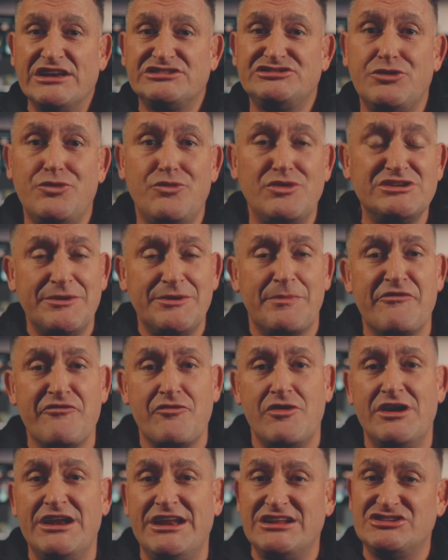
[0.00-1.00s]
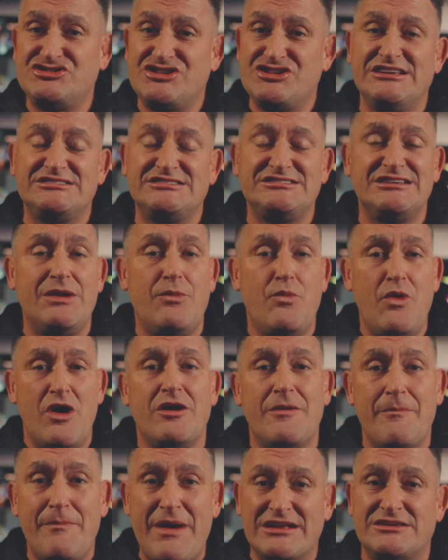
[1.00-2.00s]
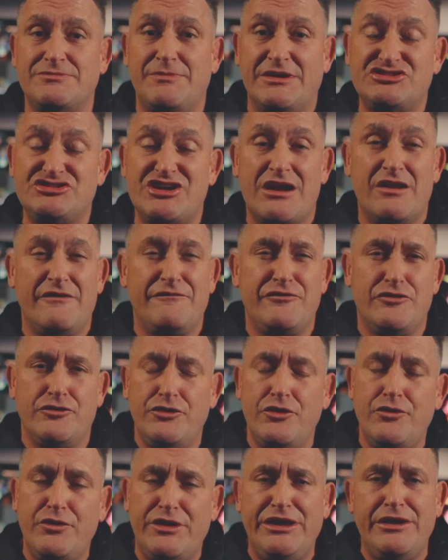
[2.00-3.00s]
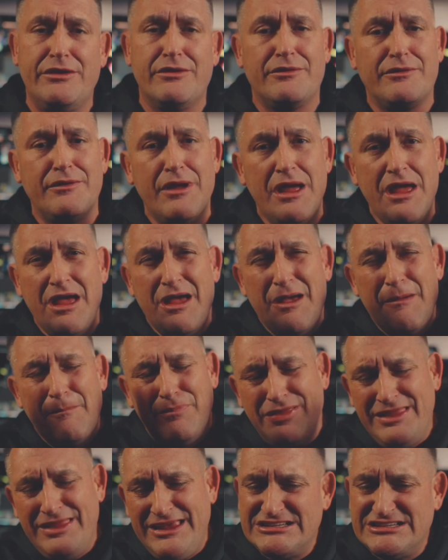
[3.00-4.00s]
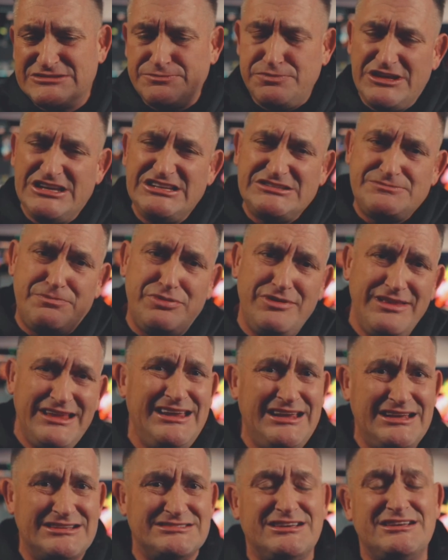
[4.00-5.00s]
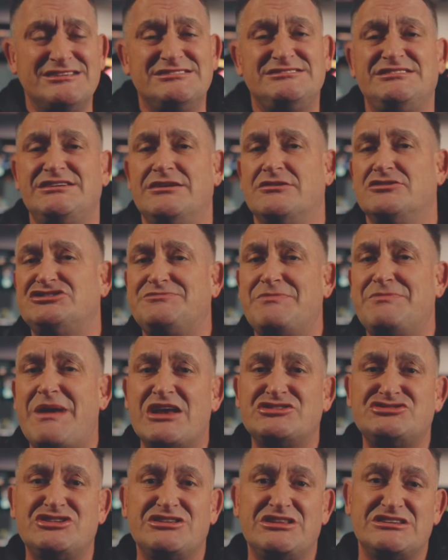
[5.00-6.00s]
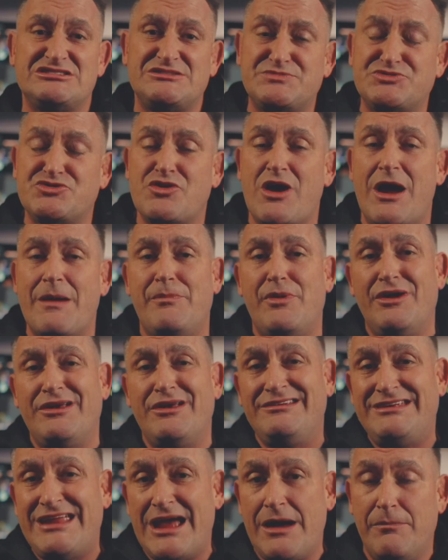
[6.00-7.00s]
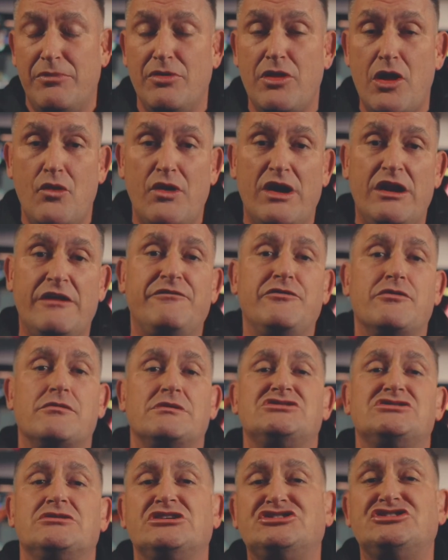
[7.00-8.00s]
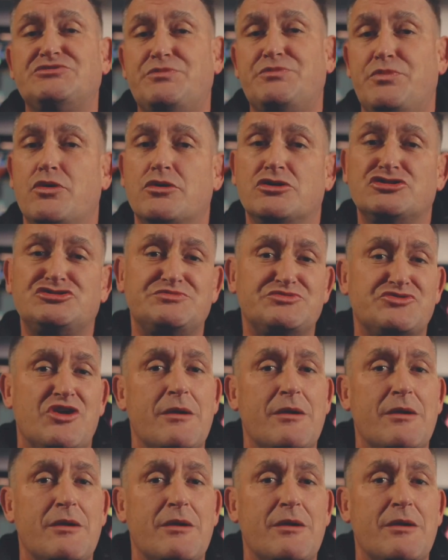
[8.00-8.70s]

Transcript: Okay, so what's up everyone? It is Jason and welcome back to my channel. If you're new here, please, please, please consider smashing the subscribe button down below. And if you're a returning supporter,